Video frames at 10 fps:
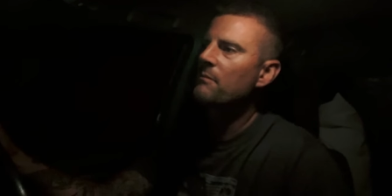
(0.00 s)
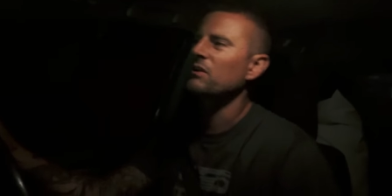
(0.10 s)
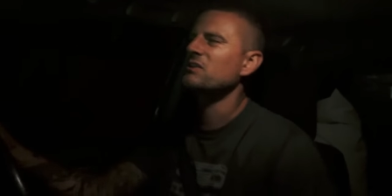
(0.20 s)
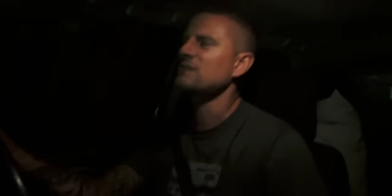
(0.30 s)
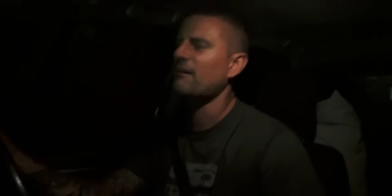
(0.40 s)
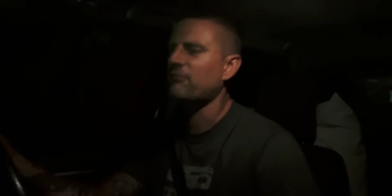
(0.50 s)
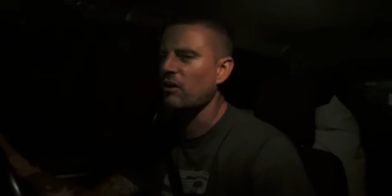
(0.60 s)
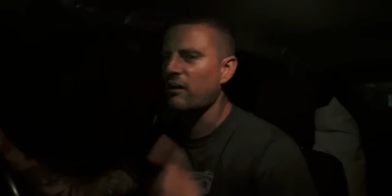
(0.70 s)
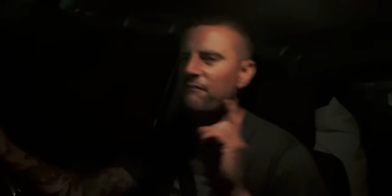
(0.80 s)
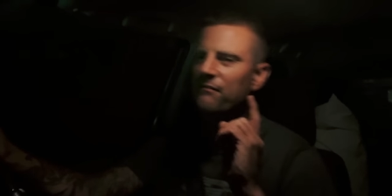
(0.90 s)
Because I've
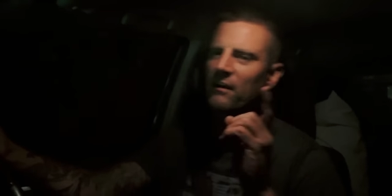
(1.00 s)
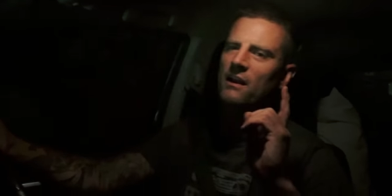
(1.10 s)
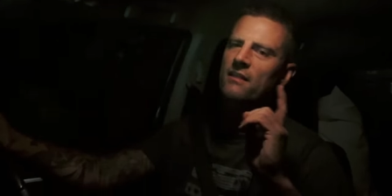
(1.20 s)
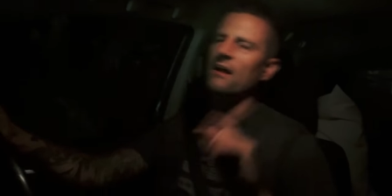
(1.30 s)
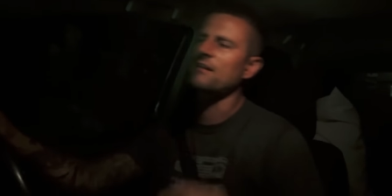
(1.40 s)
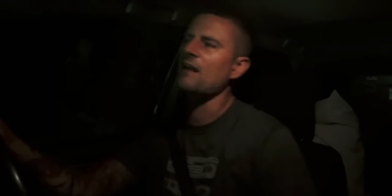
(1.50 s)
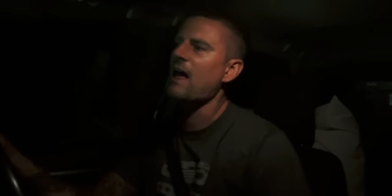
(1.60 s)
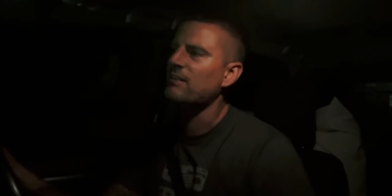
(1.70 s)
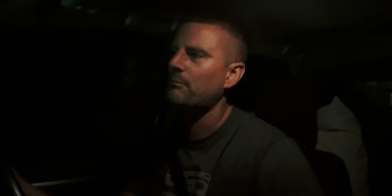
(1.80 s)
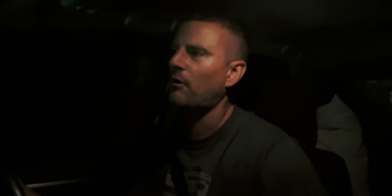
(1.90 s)
got a feeling that
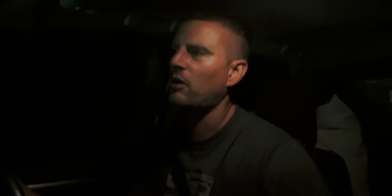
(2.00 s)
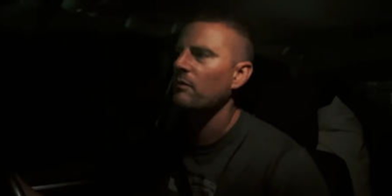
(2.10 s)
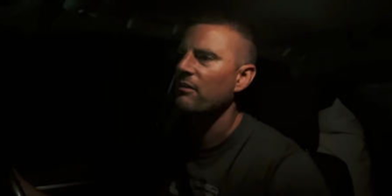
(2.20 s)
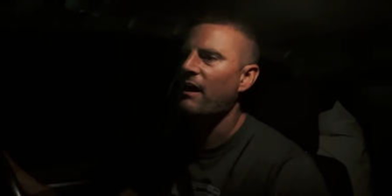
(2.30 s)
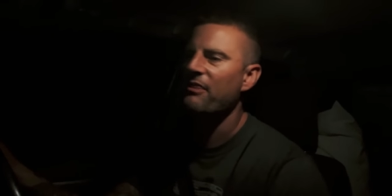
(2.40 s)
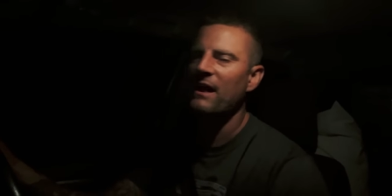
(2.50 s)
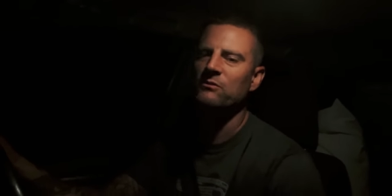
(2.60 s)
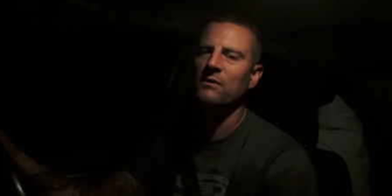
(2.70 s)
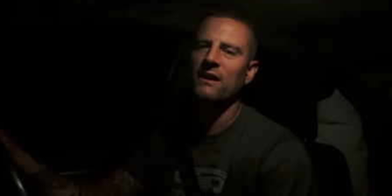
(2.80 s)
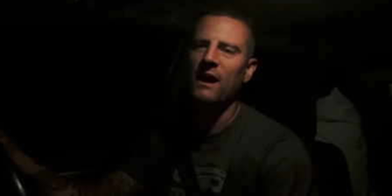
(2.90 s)
at the bottom of that, that's
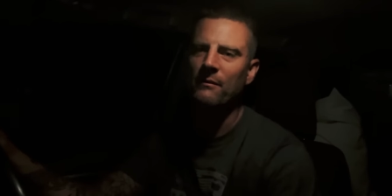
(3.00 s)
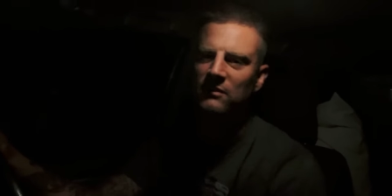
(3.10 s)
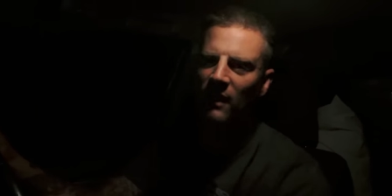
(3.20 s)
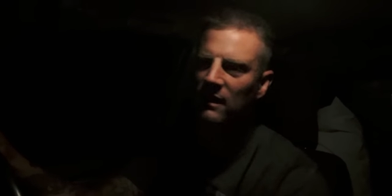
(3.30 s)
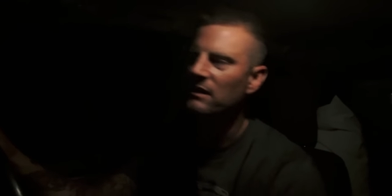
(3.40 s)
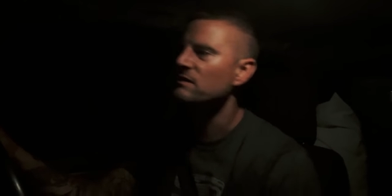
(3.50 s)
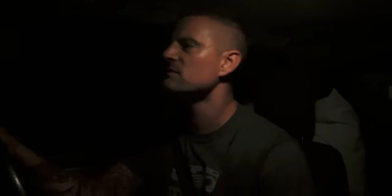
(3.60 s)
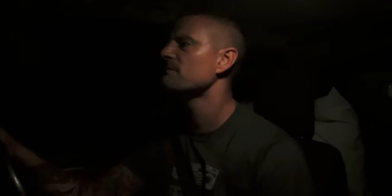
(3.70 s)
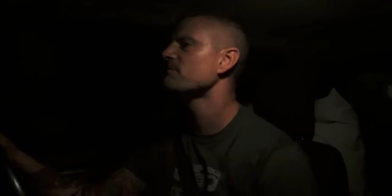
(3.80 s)
where the campsite is.